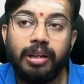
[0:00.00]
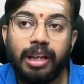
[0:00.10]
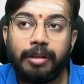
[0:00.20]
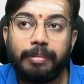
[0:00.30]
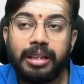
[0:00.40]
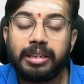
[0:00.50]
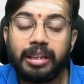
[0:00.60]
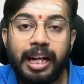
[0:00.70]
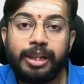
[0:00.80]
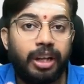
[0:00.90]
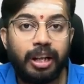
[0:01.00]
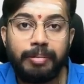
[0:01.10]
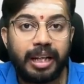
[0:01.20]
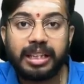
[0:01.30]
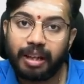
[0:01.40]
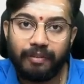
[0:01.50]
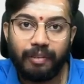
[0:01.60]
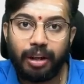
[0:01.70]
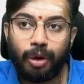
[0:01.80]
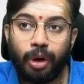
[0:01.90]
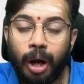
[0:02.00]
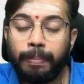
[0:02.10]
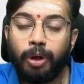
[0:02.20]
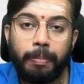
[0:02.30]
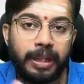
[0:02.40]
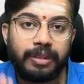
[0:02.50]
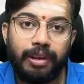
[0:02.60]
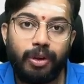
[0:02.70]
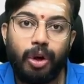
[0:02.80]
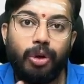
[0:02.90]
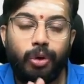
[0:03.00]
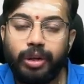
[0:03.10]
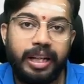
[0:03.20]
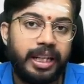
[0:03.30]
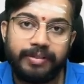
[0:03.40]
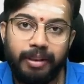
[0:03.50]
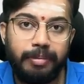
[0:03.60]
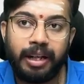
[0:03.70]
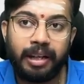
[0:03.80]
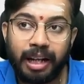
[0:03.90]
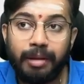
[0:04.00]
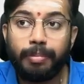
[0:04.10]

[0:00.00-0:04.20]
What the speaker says: That means threshold limit is 1 crore. Up to rupees 1 crore, no TDS will be deducted.